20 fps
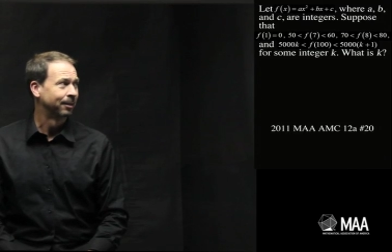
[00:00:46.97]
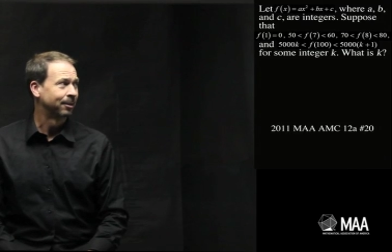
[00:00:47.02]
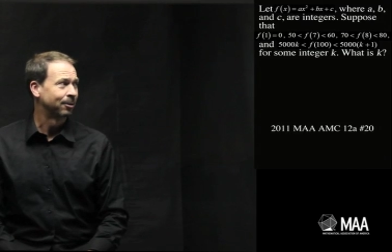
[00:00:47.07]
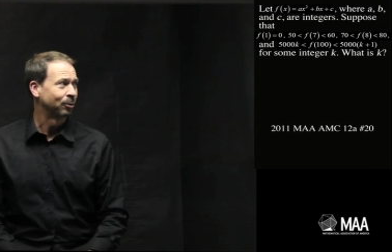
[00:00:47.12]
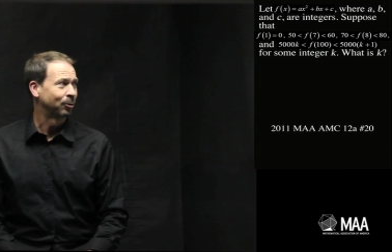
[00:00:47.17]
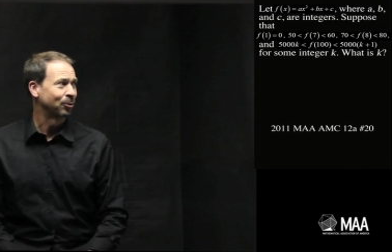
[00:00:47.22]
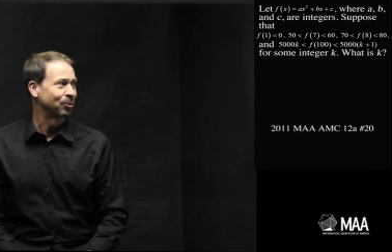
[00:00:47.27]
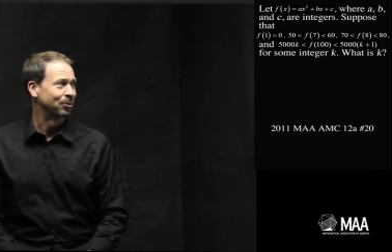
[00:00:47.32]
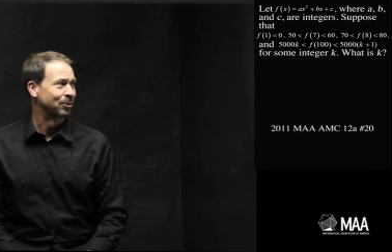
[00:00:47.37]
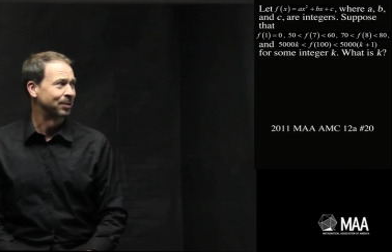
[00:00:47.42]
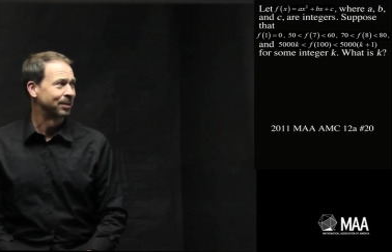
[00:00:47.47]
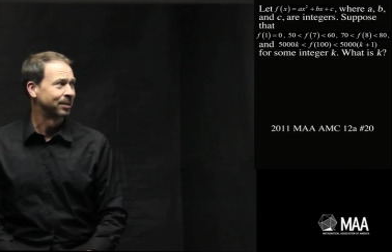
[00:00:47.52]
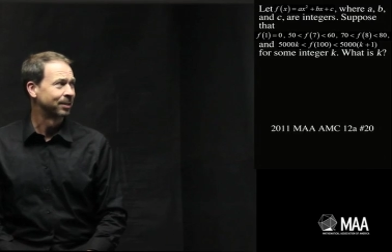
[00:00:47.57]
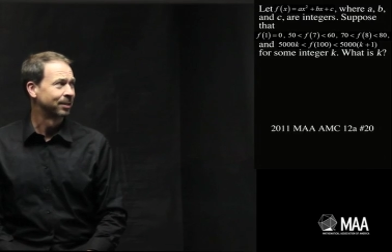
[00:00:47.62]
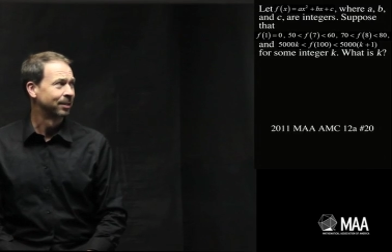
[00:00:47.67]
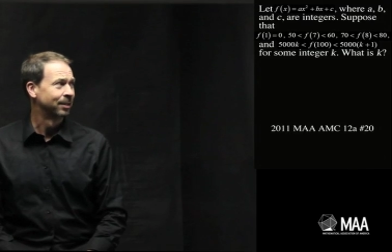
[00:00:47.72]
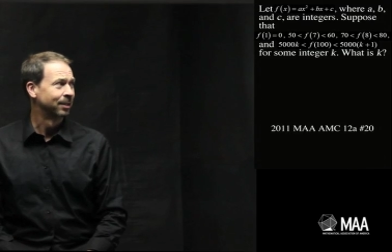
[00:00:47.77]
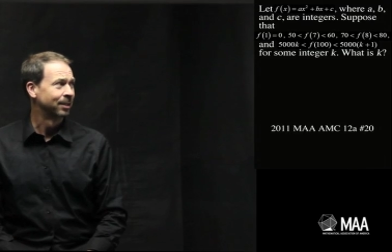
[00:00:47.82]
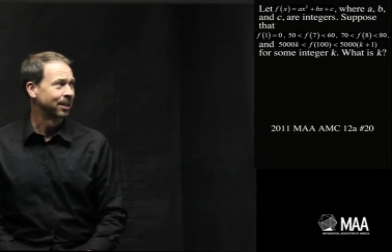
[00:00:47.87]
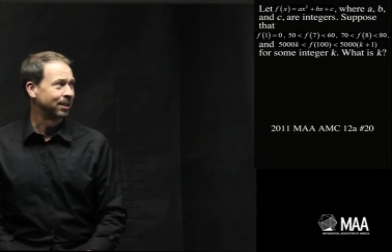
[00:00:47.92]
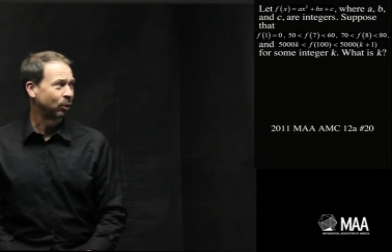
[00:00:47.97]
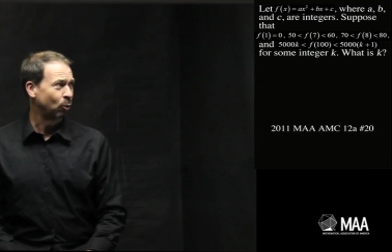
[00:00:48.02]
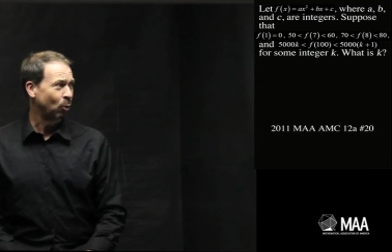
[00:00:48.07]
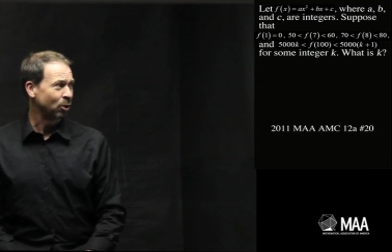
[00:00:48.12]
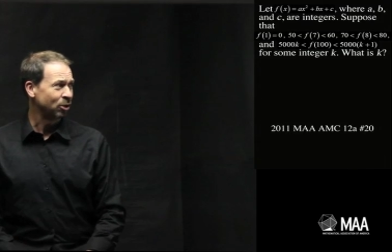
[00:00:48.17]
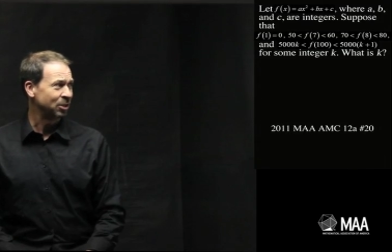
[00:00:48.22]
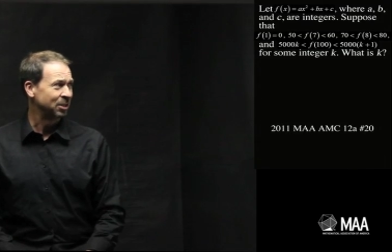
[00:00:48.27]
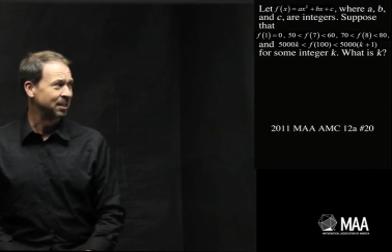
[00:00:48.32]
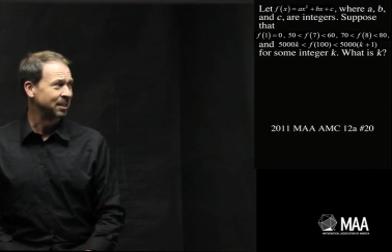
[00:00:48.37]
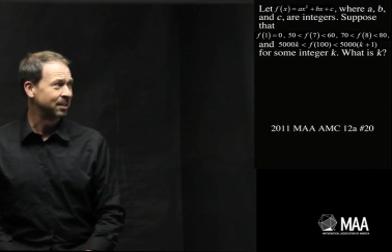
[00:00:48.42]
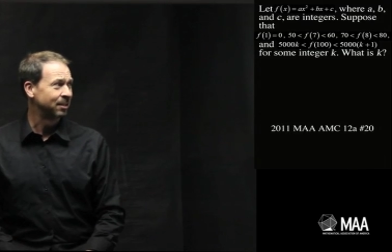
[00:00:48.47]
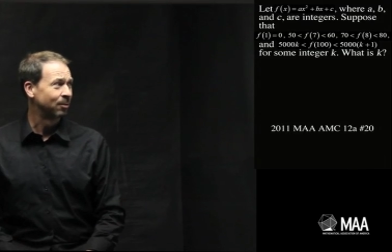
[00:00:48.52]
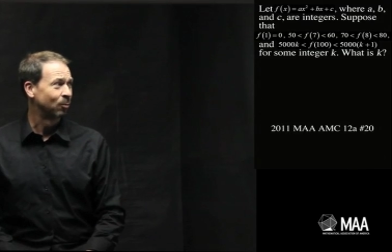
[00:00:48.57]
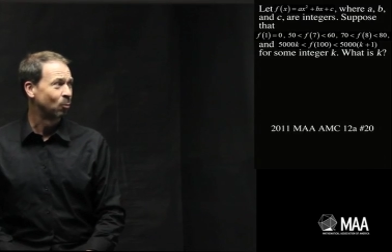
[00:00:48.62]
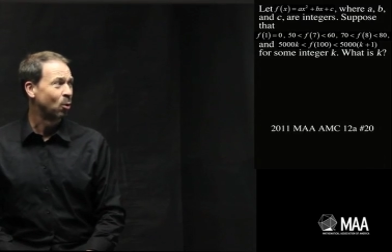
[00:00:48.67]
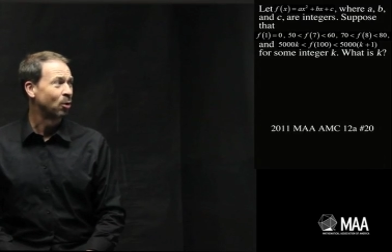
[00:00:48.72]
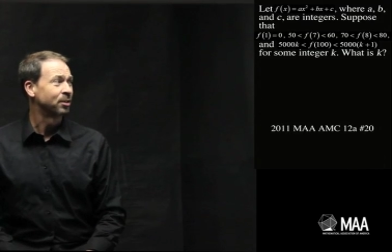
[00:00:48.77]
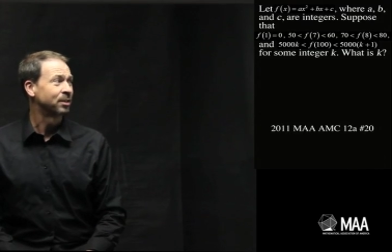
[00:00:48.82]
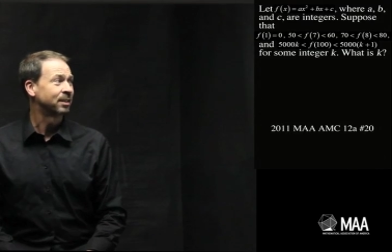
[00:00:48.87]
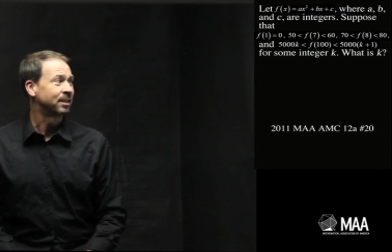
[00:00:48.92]
Oh goodness. And the question is,
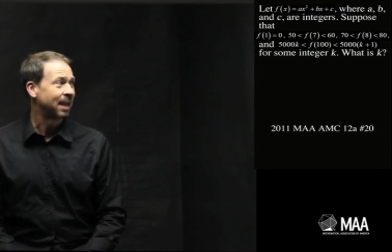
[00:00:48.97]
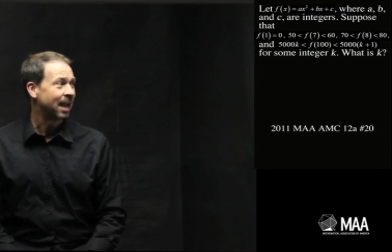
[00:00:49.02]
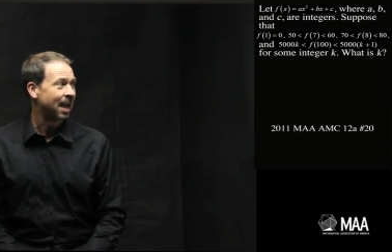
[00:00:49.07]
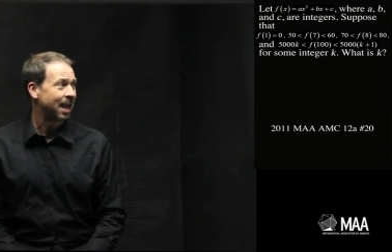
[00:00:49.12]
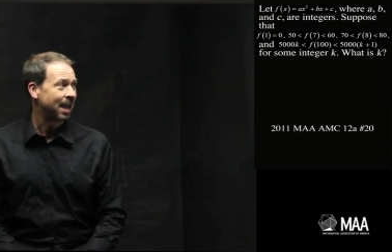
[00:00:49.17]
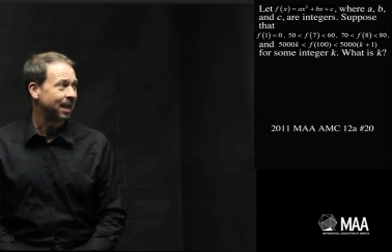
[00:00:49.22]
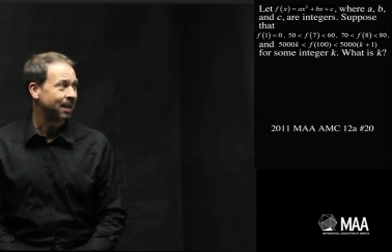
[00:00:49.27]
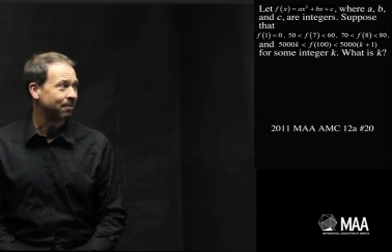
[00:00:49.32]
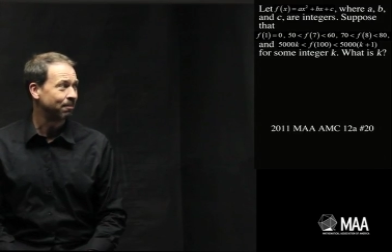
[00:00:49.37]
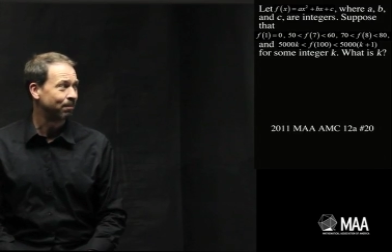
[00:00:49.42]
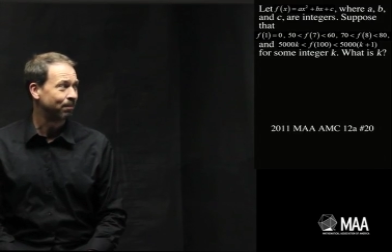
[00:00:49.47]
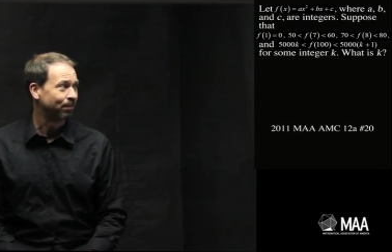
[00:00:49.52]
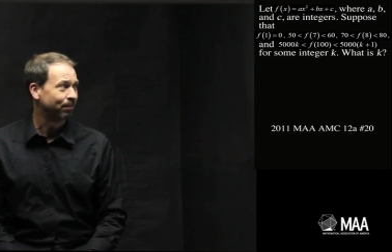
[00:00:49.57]
what's k?